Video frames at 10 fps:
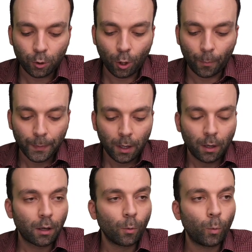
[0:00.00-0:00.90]
So
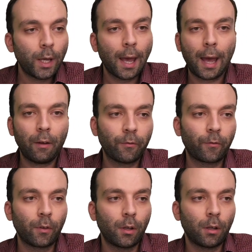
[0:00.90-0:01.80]
we
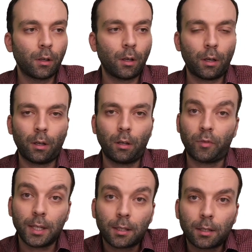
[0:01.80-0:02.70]
have
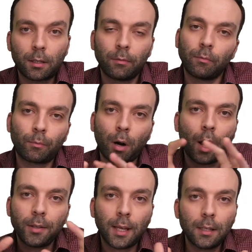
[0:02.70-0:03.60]
this
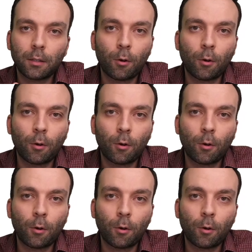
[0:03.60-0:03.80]
process,